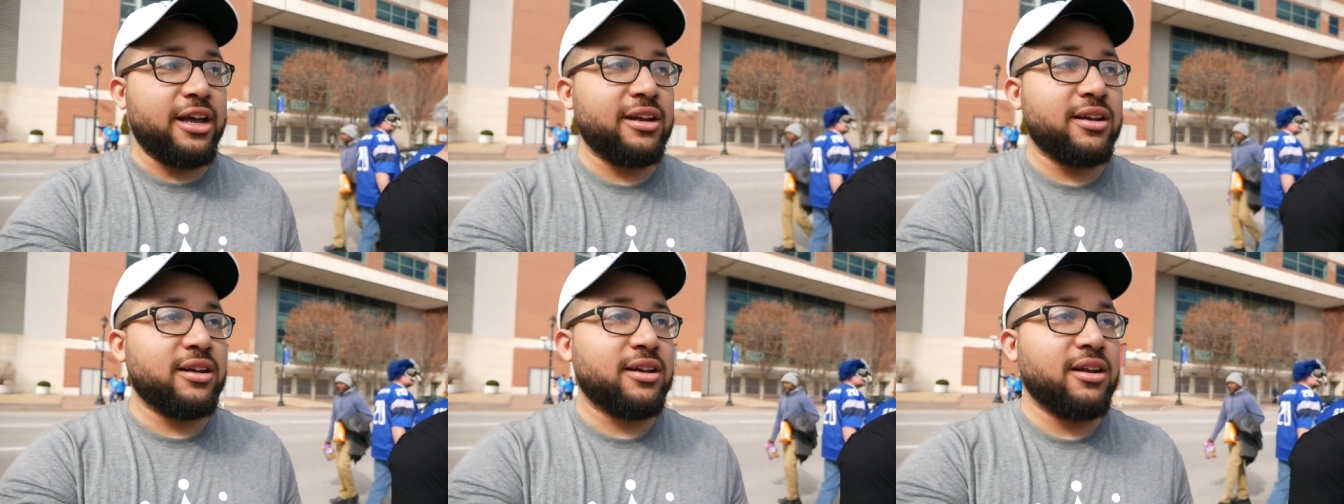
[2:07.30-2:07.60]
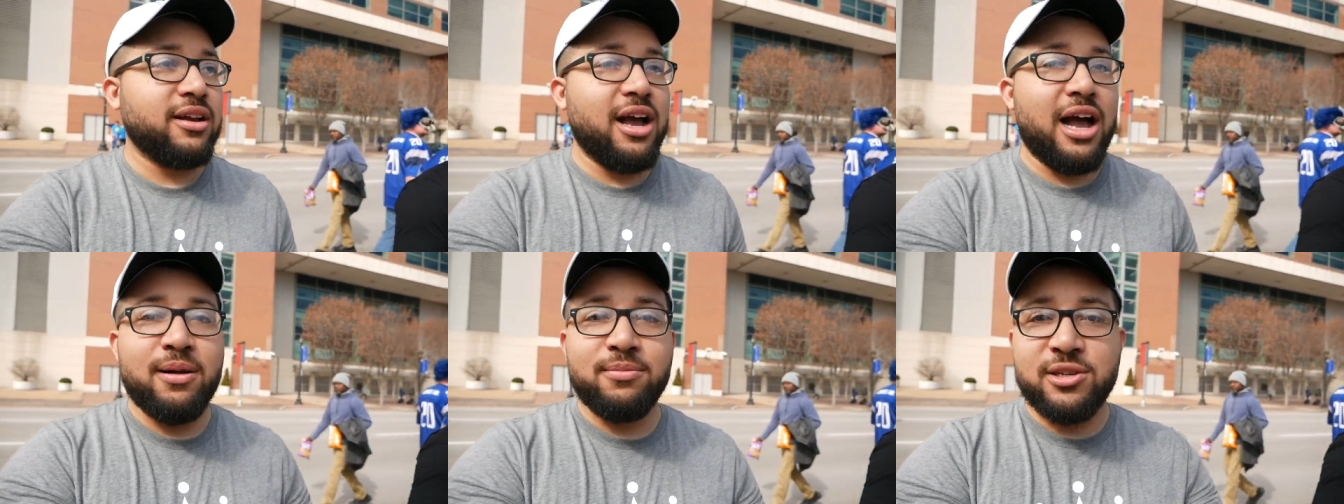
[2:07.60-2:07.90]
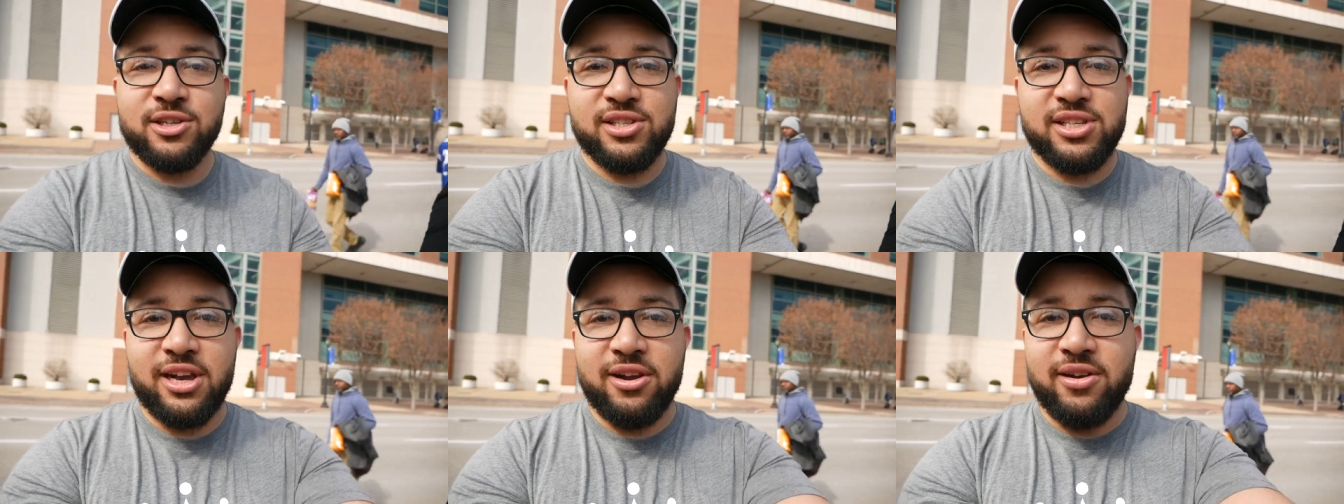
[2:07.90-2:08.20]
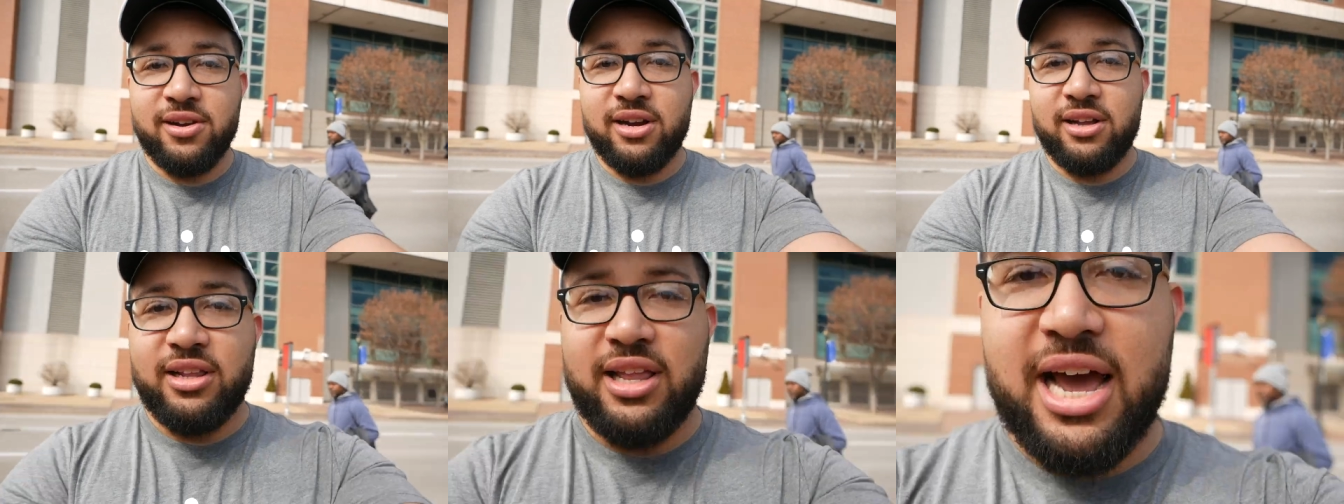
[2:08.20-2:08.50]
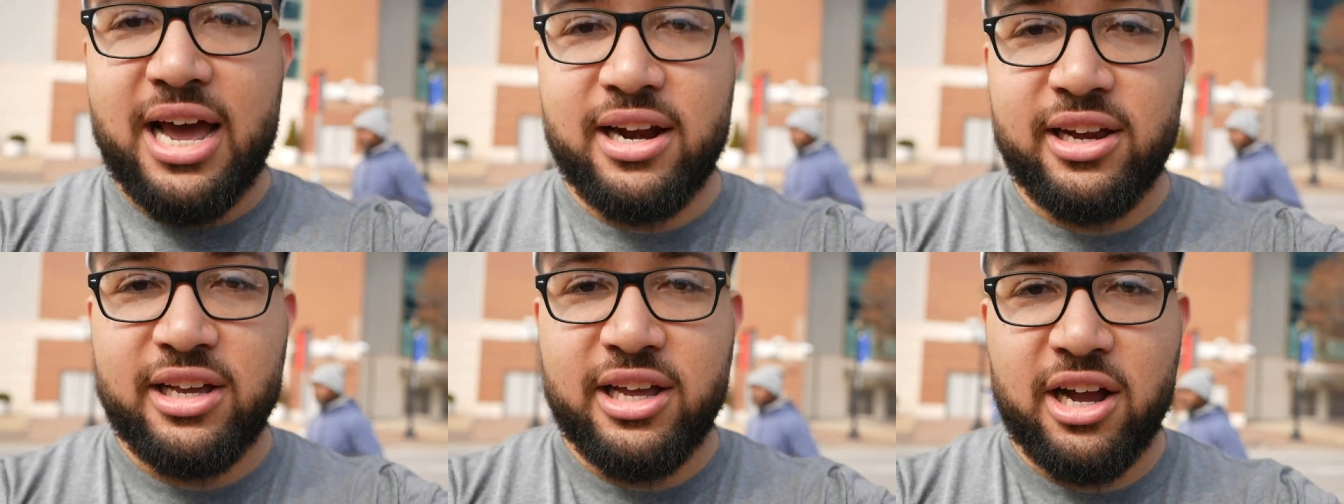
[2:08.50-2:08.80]
I'm just hearing a
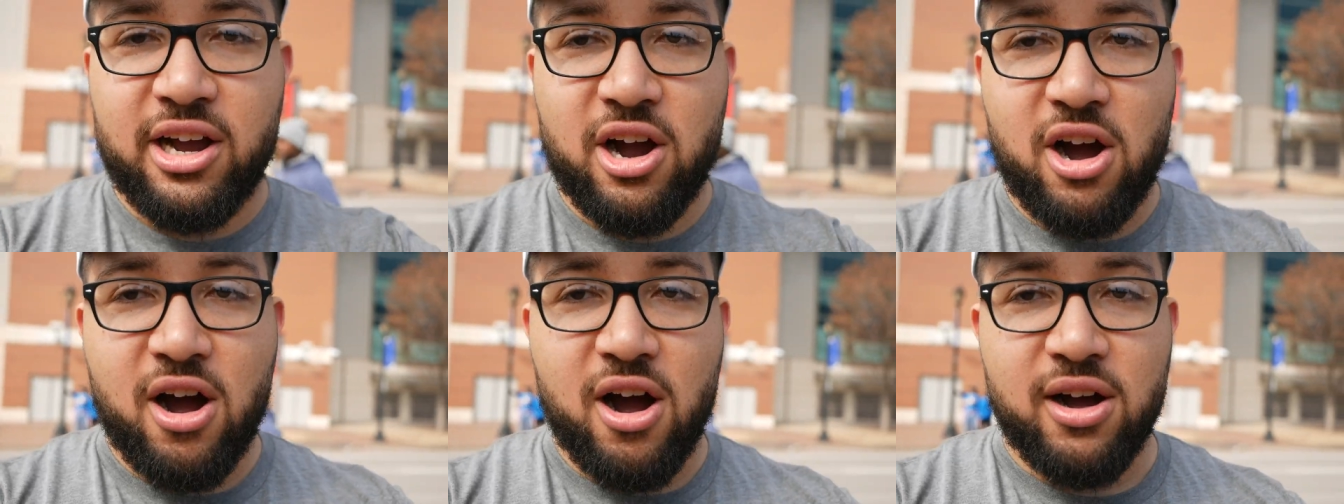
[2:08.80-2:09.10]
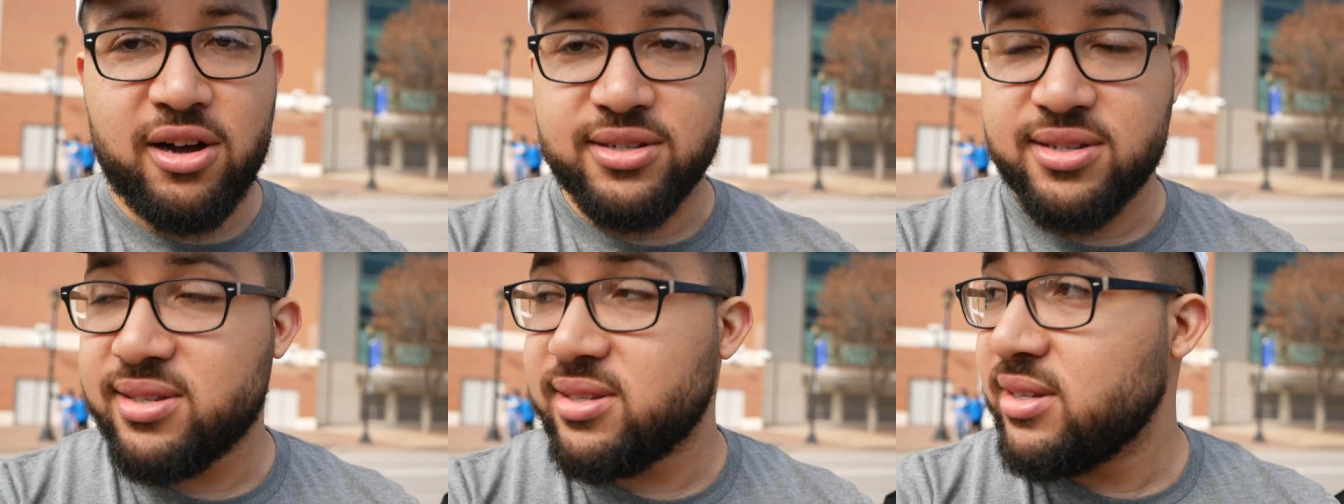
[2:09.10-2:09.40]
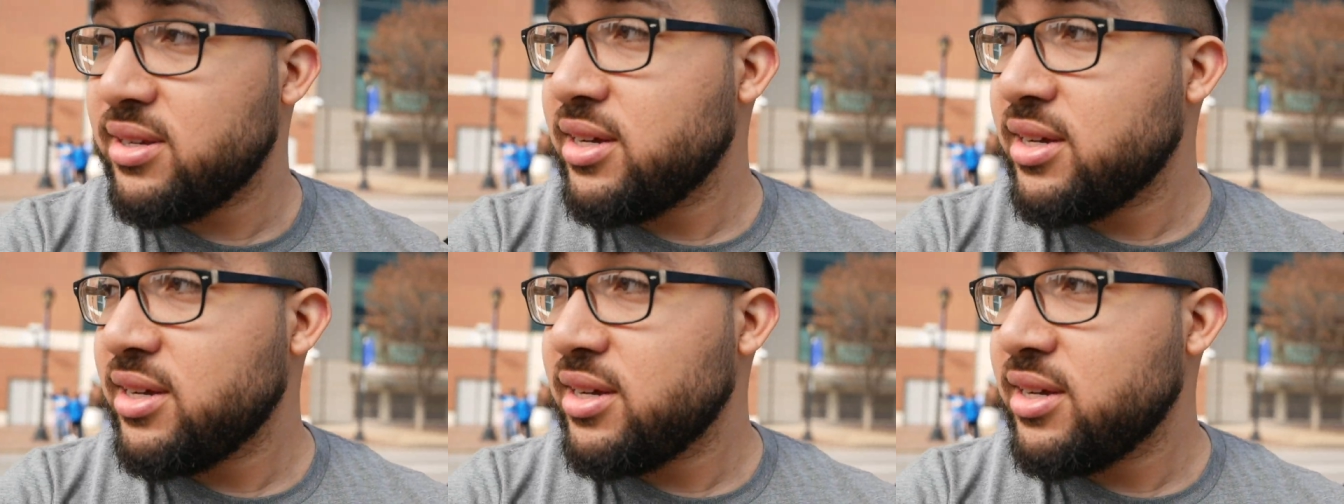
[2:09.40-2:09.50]
lot of cacaws.